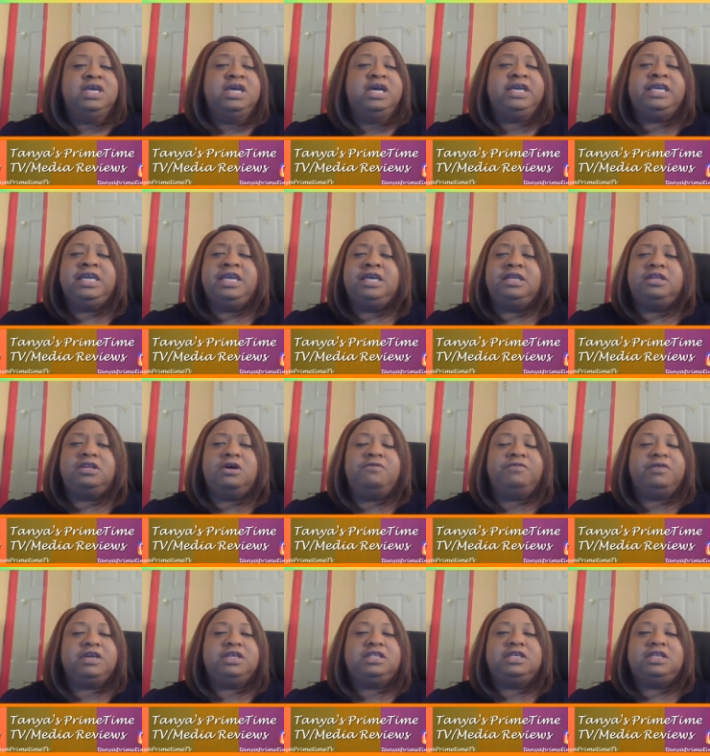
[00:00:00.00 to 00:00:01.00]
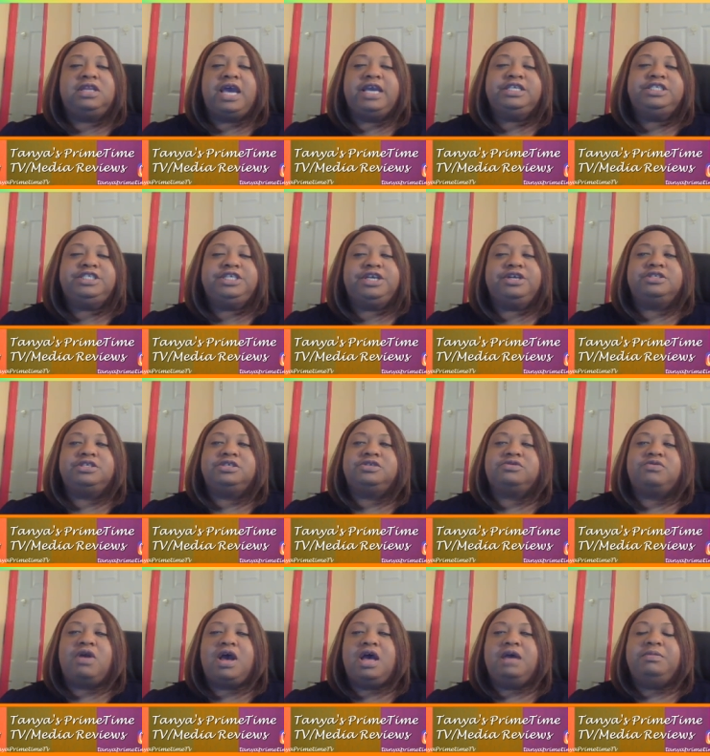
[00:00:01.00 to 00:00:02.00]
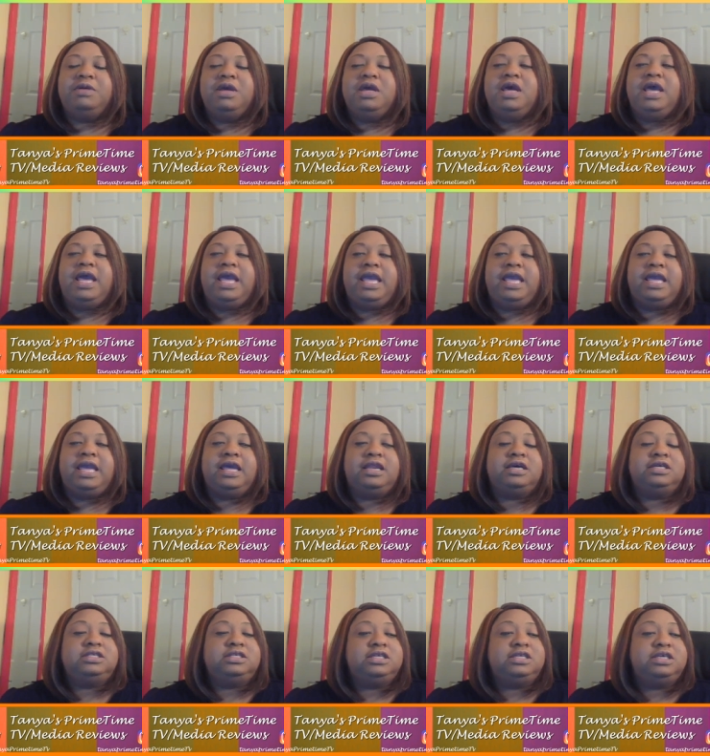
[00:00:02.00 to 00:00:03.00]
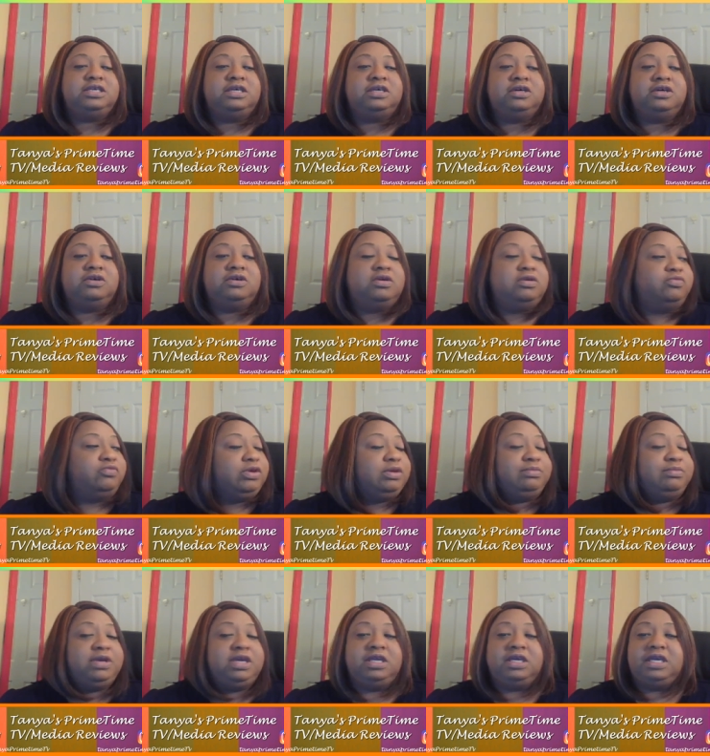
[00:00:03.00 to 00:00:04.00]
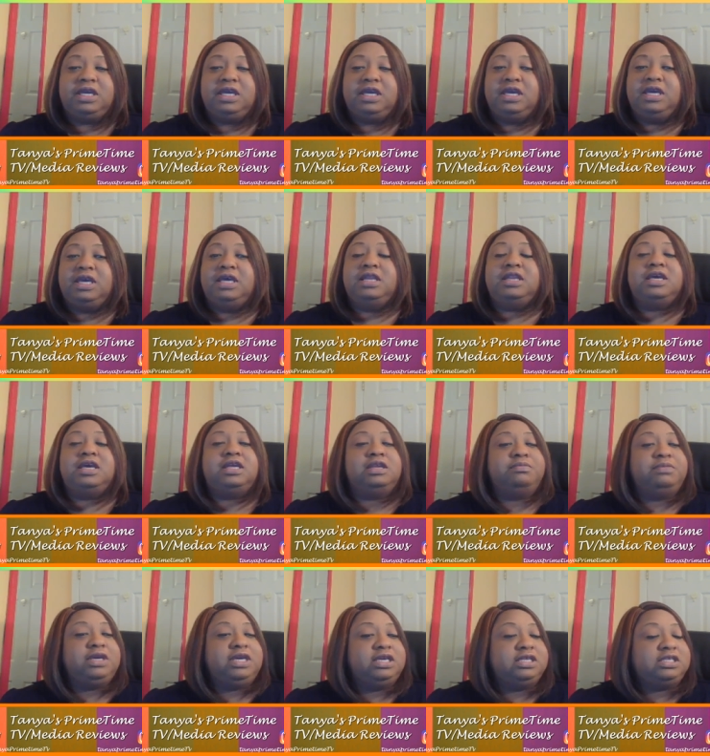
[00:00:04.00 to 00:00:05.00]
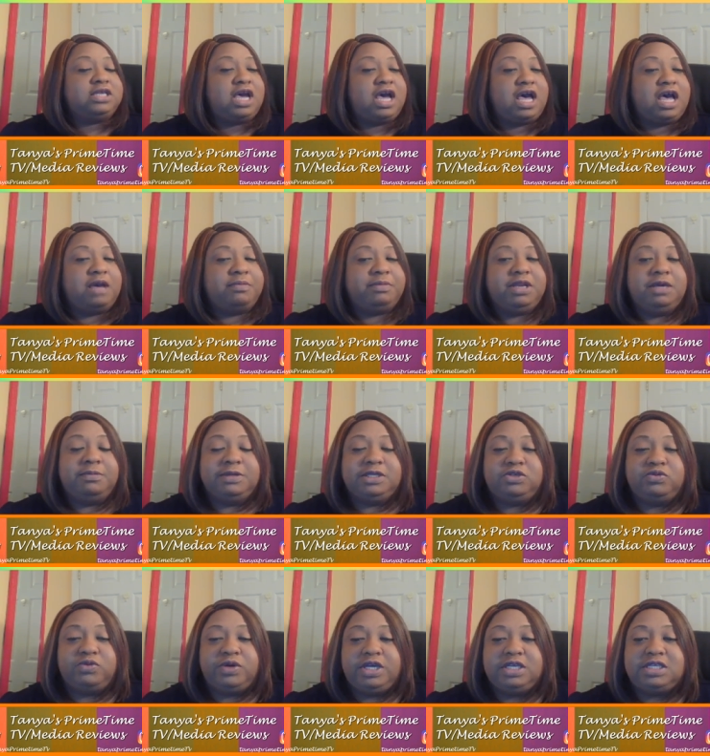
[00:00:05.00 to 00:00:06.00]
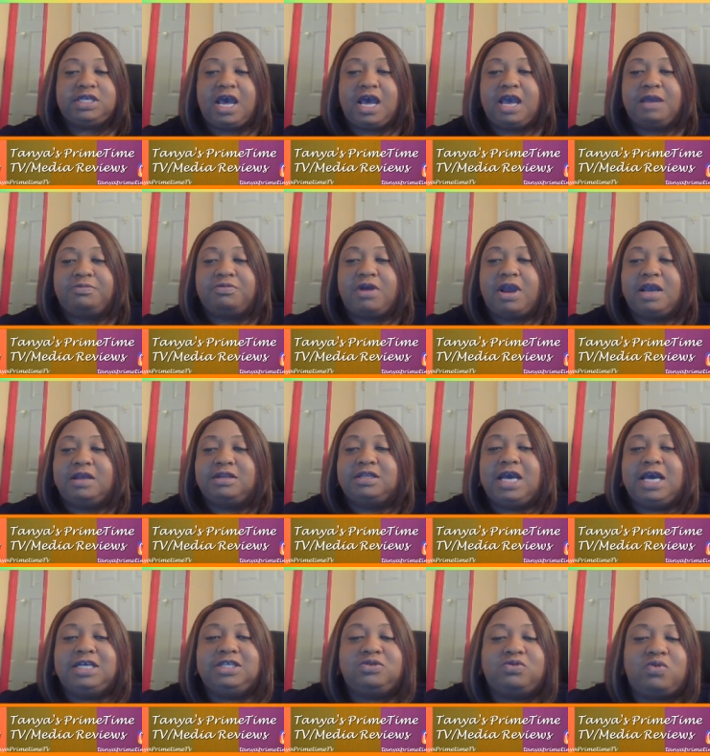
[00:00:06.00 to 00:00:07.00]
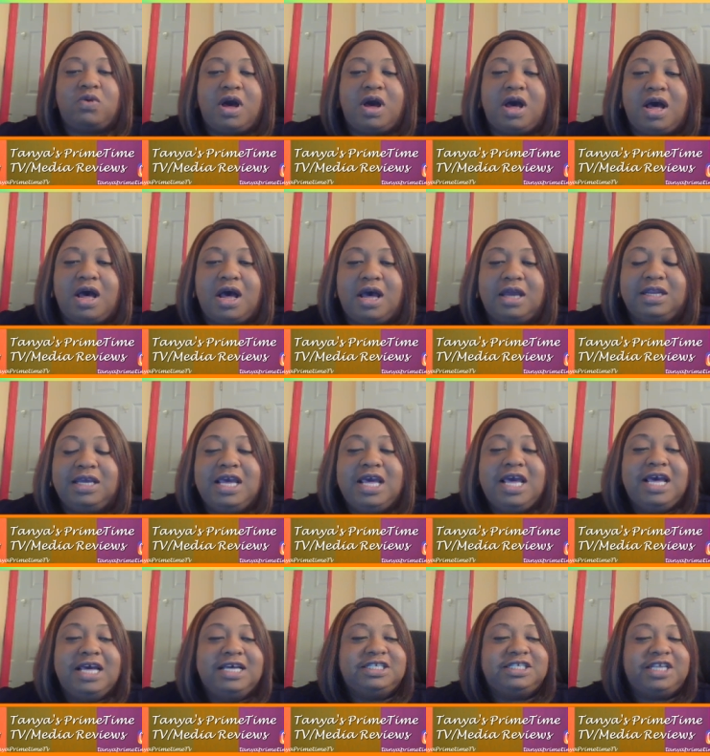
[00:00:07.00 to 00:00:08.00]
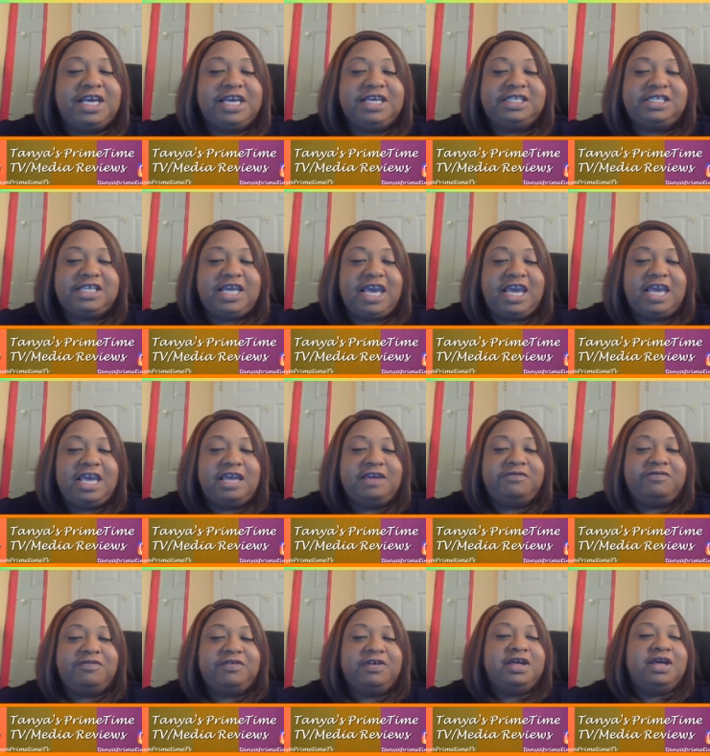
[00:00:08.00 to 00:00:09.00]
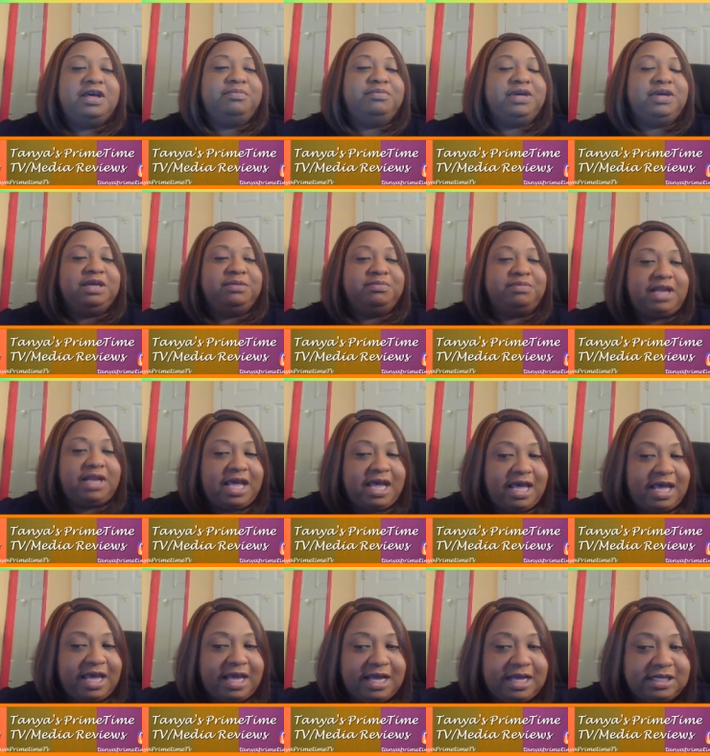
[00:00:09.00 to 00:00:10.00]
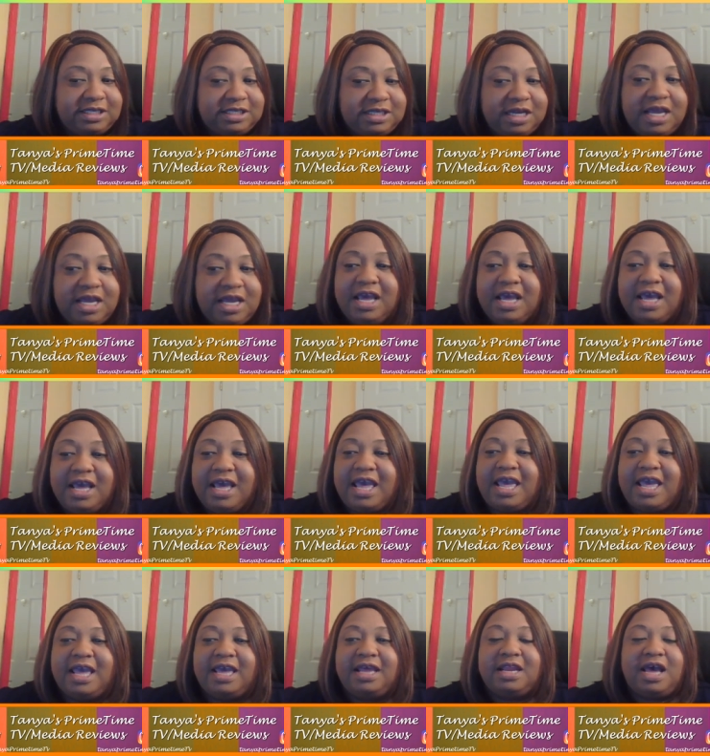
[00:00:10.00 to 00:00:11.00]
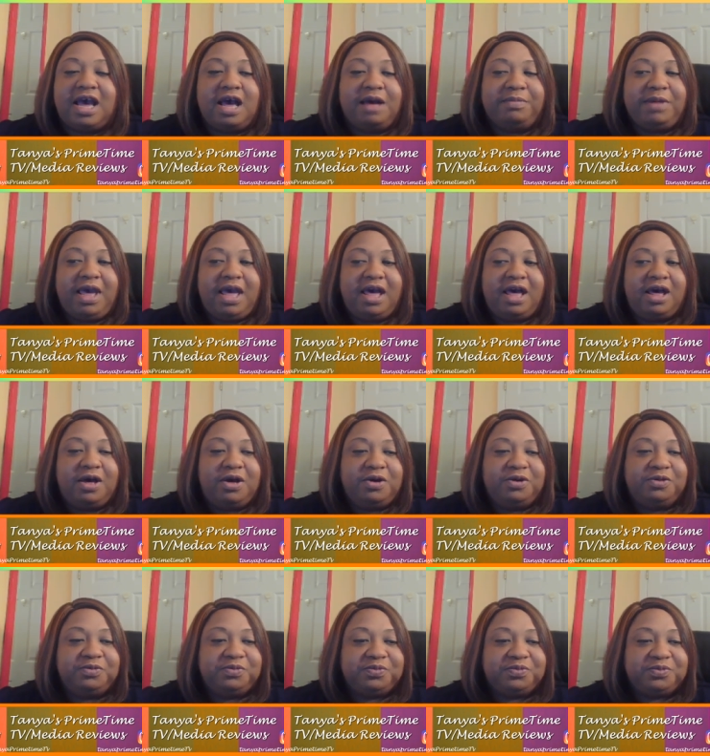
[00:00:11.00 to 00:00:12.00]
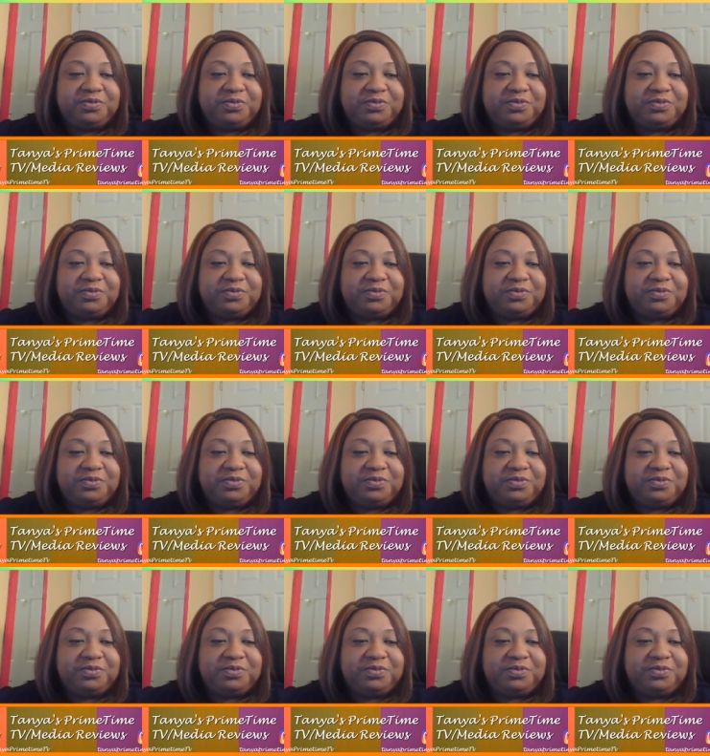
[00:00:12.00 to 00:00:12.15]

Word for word: again, don't forget to like, share, and subscribe. And until we meet again, in the meantime and in between time, Prime Time Squad, stay safe, be blessed, and I'm out.